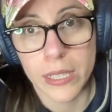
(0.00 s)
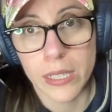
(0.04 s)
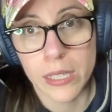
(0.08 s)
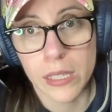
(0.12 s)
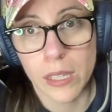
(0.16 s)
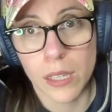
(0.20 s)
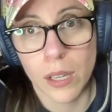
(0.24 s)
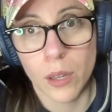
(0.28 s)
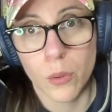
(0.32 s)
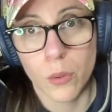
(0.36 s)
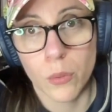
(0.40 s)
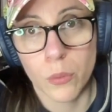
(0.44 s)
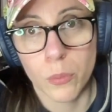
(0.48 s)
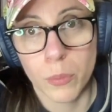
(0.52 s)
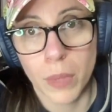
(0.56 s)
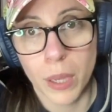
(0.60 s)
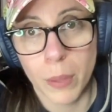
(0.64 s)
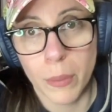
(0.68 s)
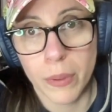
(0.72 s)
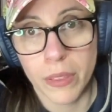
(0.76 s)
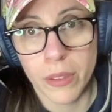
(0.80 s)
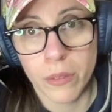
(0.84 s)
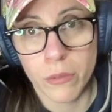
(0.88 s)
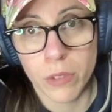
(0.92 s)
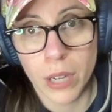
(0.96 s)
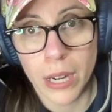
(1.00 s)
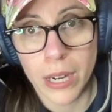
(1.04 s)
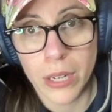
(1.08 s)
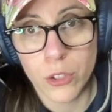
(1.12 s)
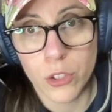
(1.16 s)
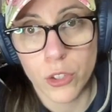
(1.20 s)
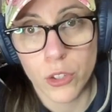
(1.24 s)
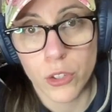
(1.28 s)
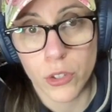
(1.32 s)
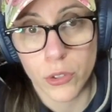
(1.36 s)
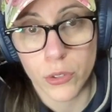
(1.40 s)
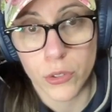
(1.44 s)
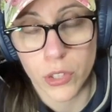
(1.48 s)
So maybe the
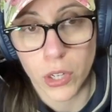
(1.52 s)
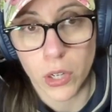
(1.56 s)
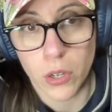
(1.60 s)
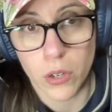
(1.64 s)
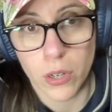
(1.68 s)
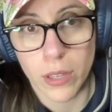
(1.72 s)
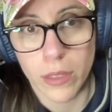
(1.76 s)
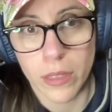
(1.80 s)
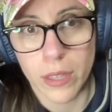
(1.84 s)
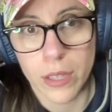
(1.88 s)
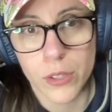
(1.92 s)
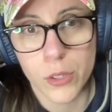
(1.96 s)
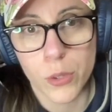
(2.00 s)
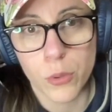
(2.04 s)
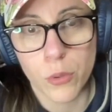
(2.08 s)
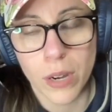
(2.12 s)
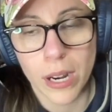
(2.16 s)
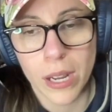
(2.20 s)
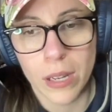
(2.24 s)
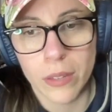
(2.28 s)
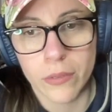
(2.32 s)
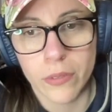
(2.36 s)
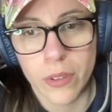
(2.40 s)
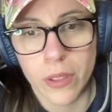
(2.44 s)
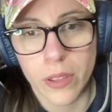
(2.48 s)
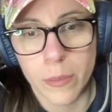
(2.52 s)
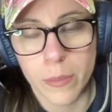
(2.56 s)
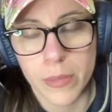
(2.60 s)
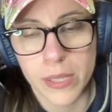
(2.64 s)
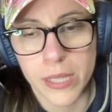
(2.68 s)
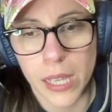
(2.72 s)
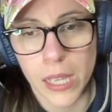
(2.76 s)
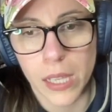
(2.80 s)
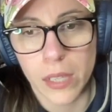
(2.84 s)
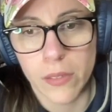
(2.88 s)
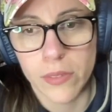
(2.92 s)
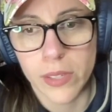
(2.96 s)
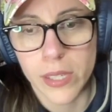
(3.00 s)
Rangers are turning things around for
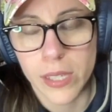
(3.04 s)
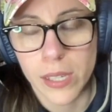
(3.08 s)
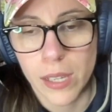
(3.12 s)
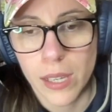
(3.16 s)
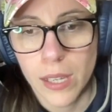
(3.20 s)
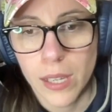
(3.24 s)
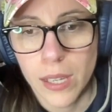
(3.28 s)
themselves.